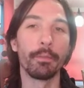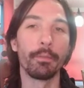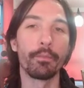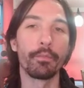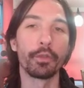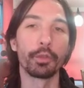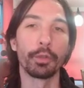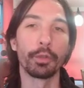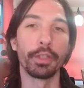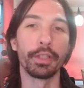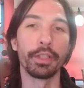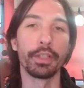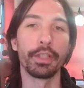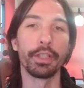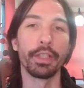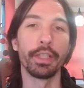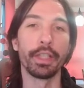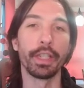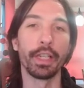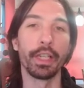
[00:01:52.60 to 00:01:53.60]
traces
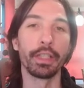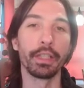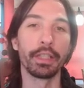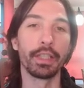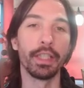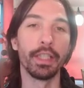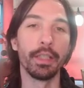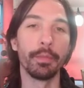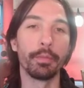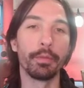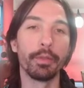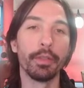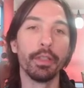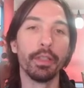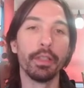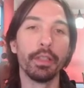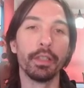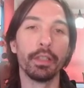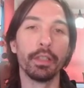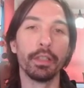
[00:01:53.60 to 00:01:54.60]
here, and keep
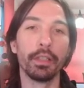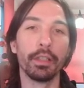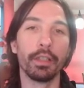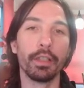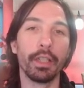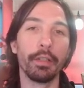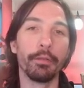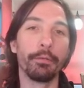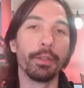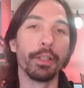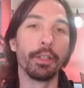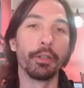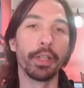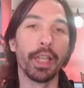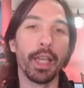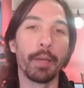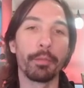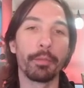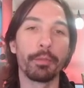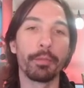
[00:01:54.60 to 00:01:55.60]
and fill the
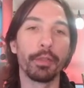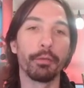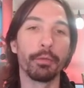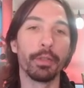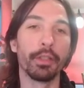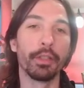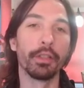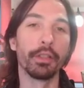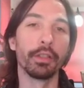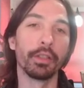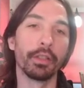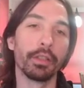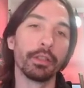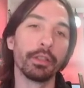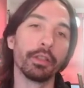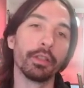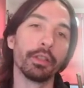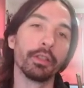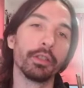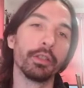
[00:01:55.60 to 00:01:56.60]
gaps between the
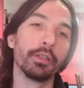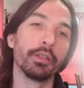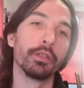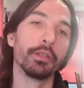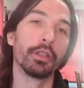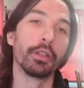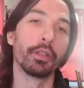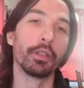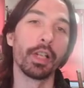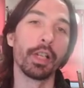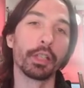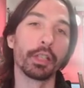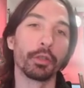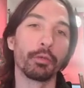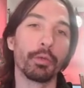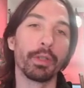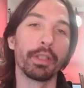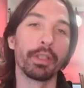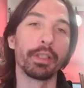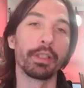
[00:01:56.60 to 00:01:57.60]
larger
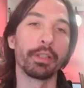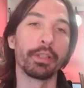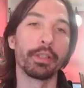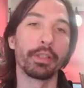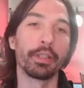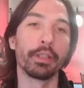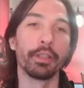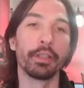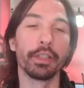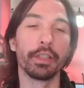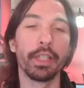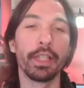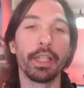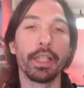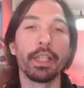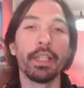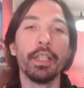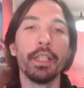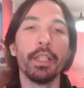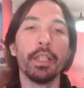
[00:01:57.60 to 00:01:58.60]
ones there.
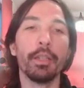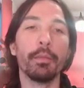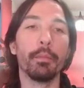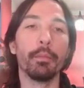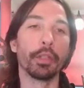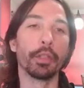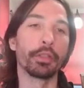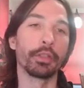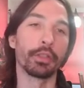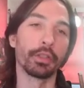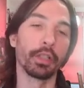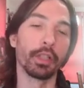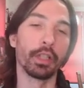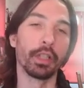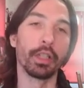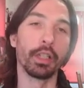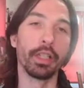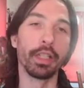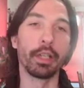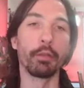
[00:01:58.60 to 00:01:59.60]
But
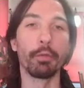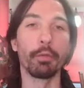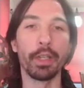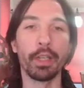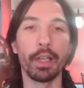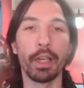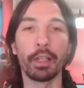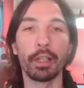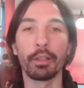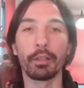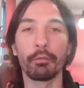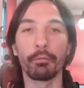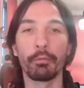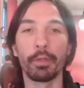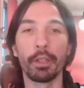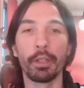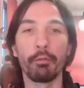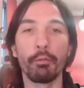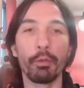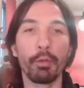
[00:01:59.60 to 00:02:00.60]
here we
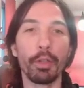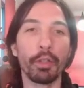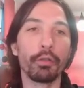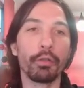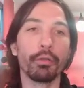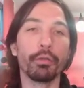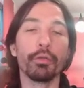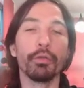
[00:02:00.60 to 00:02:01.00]
want to